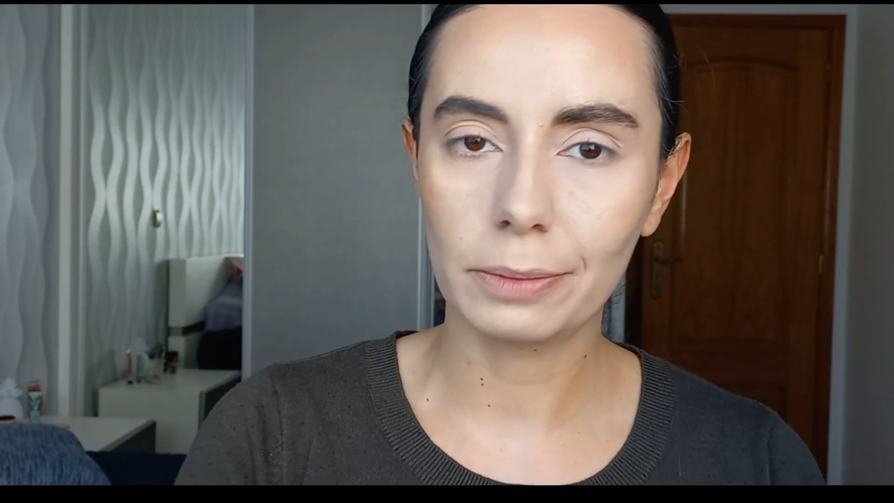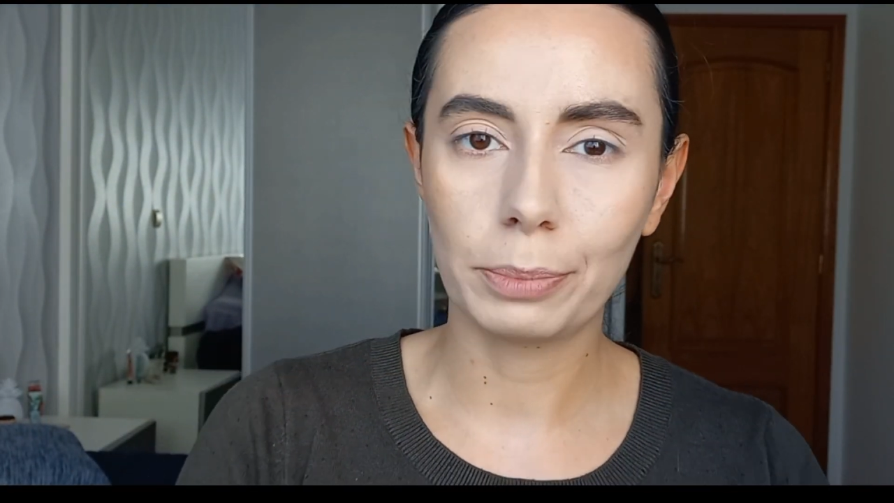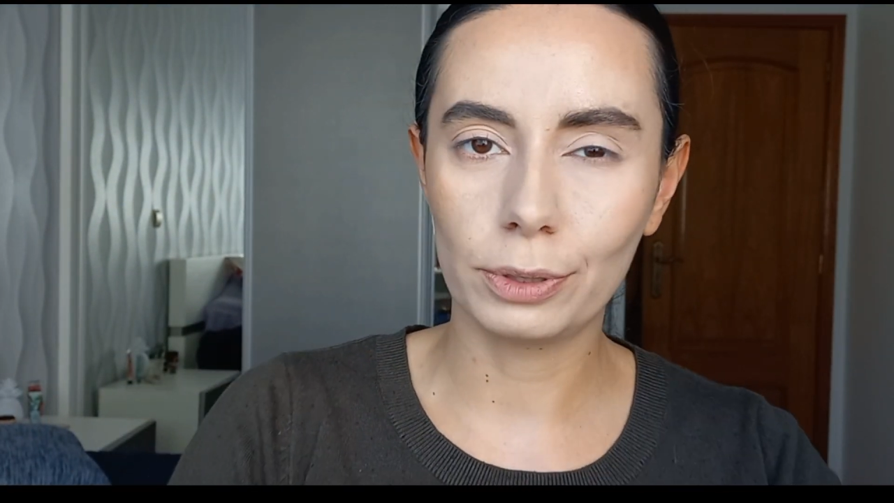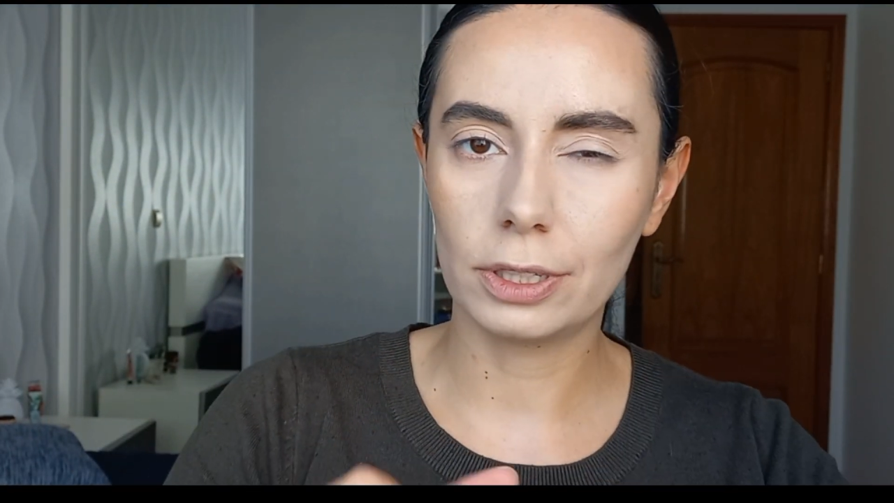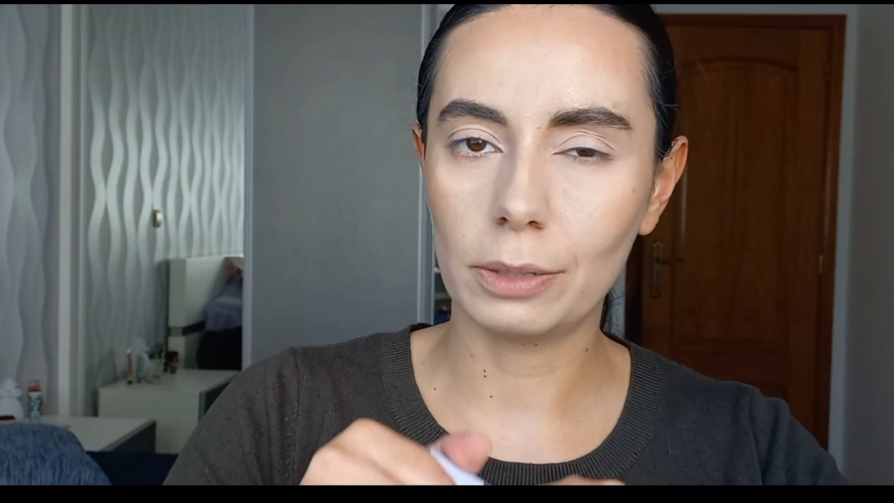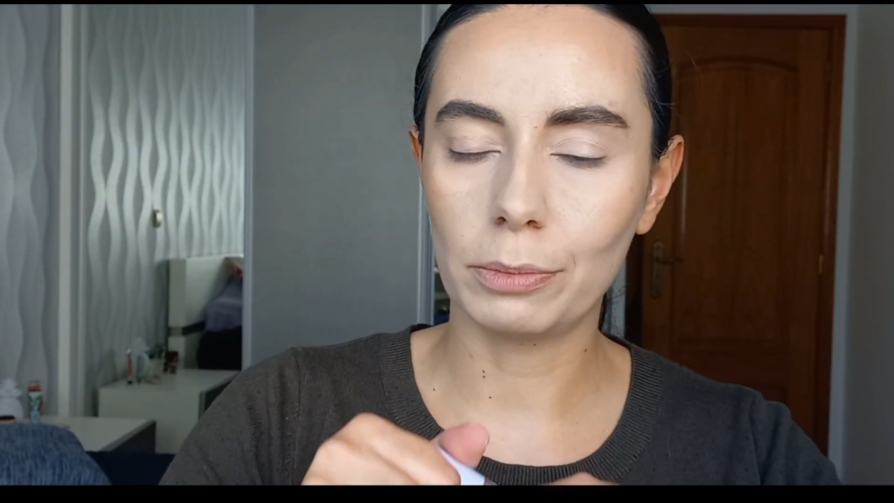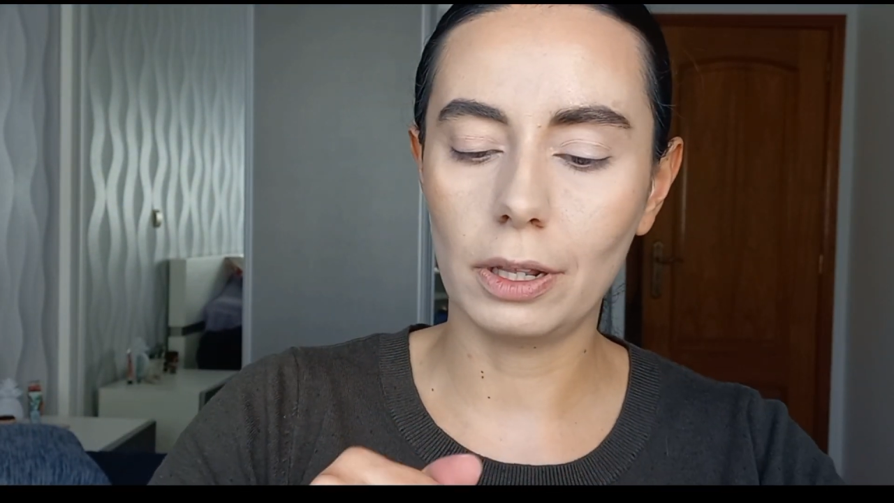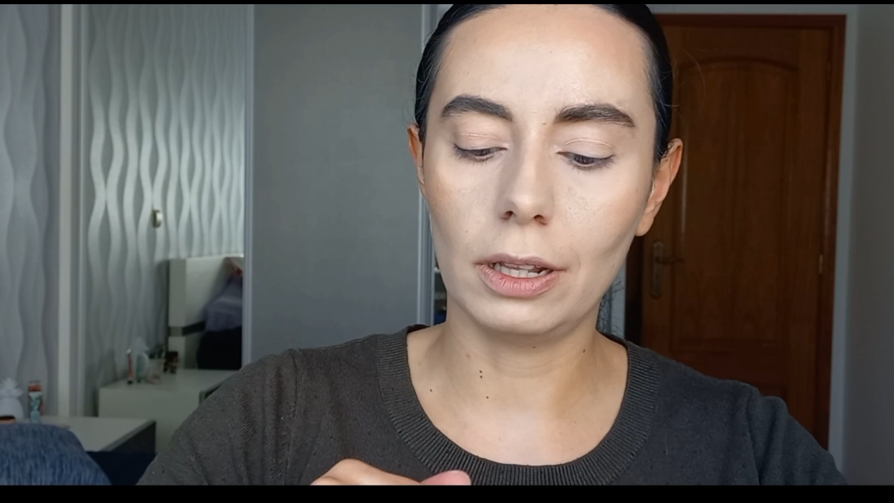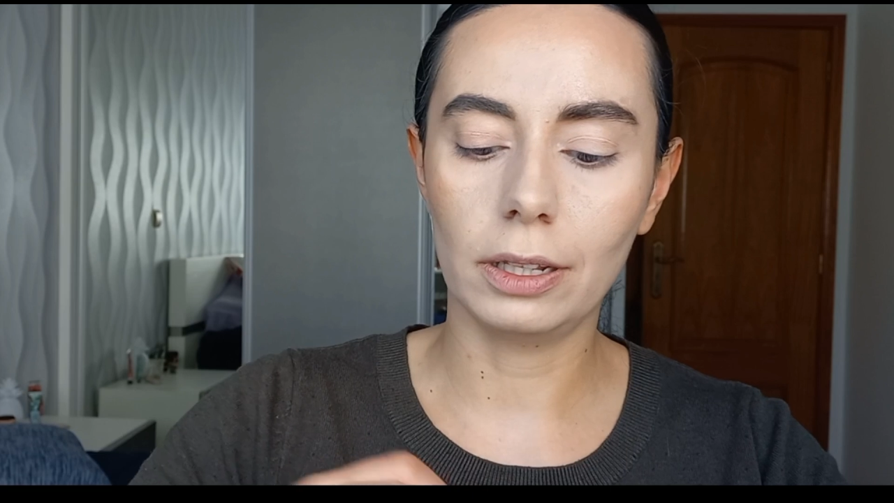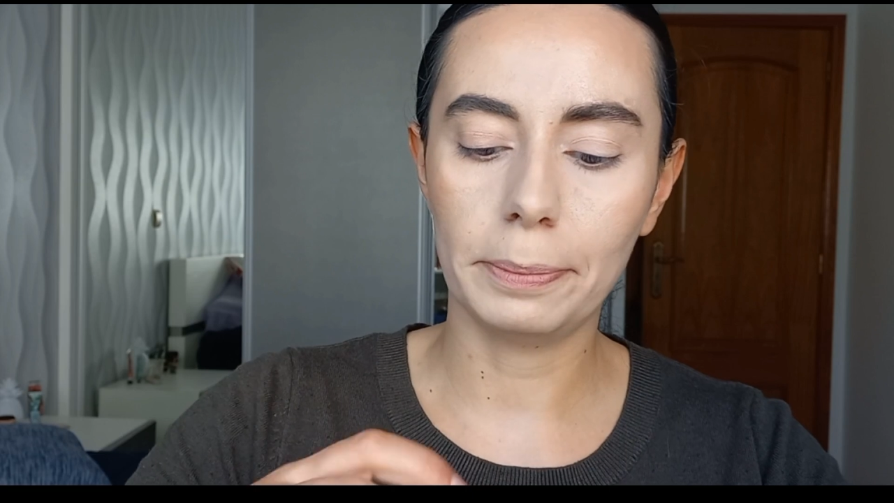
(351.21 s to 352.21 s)
put some
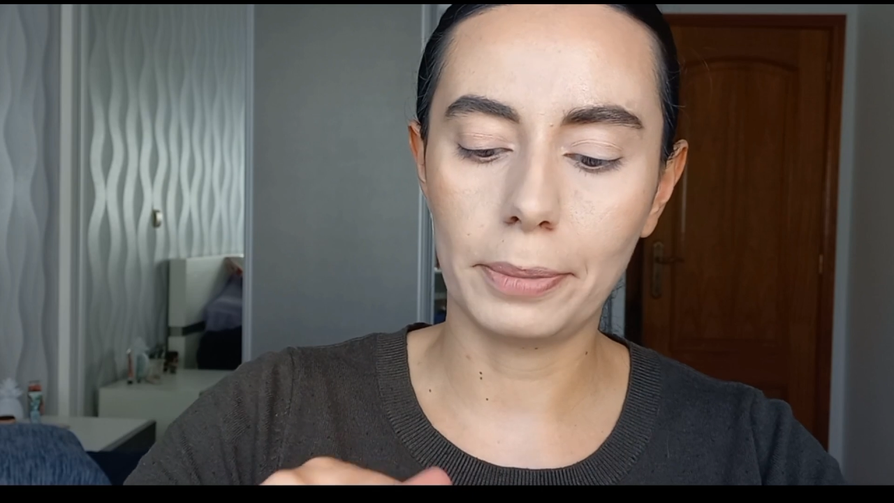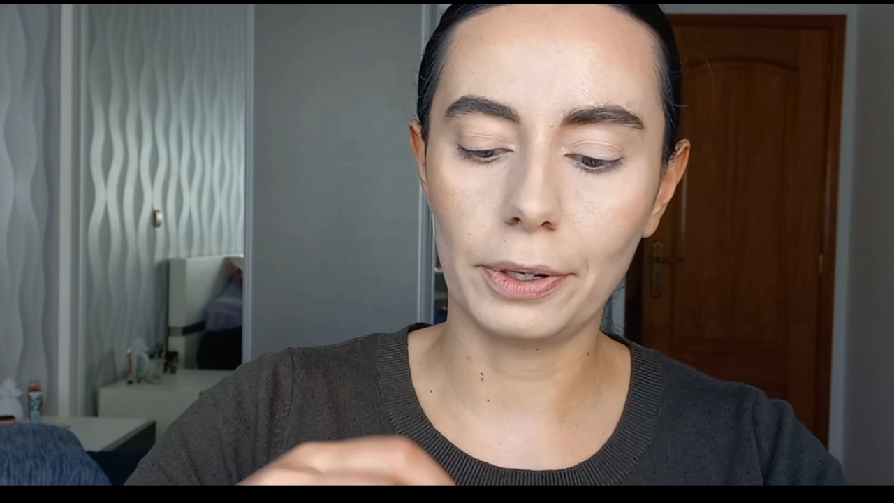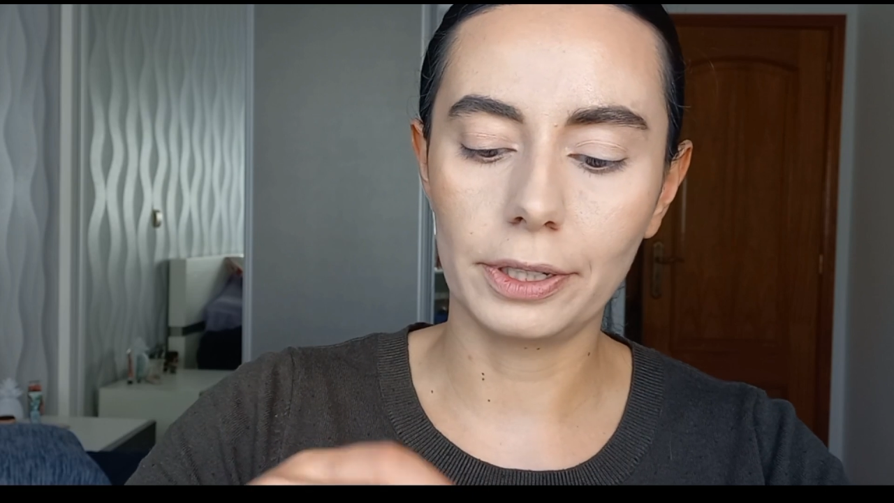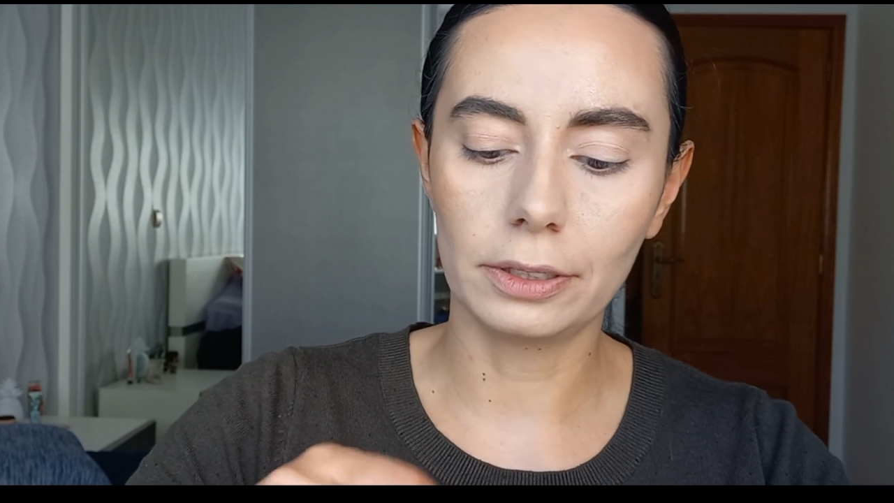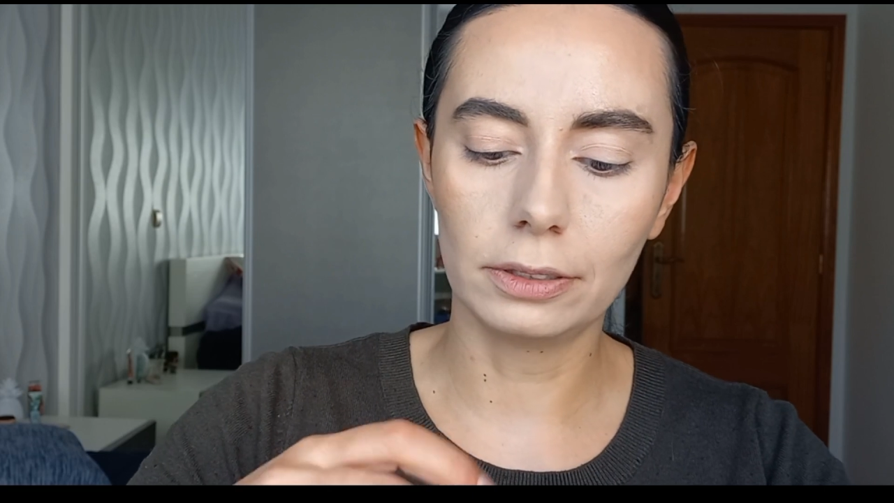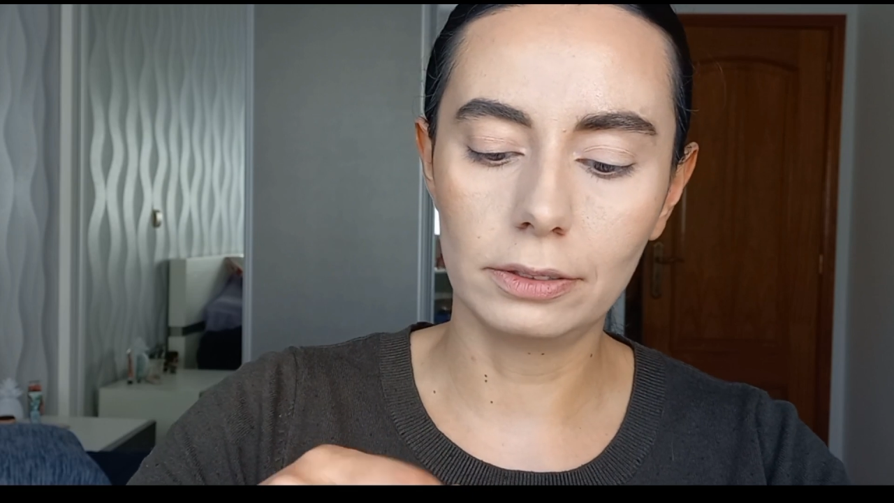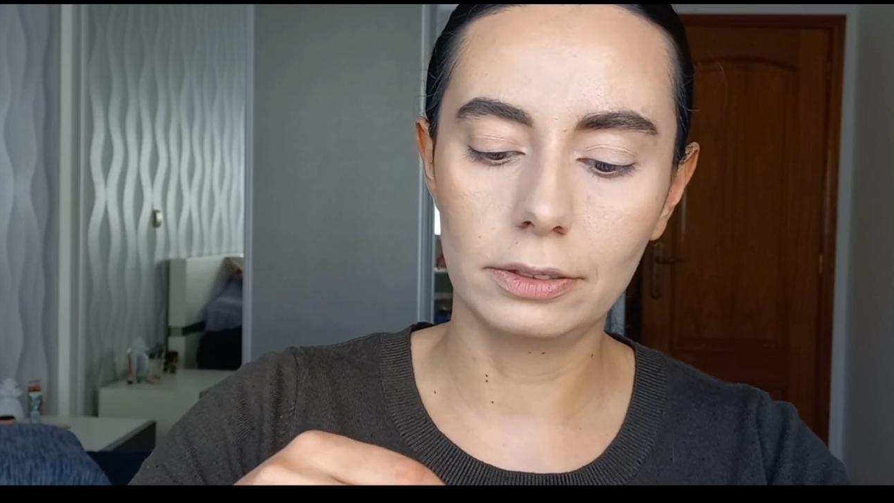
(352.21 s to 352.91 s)
lip oil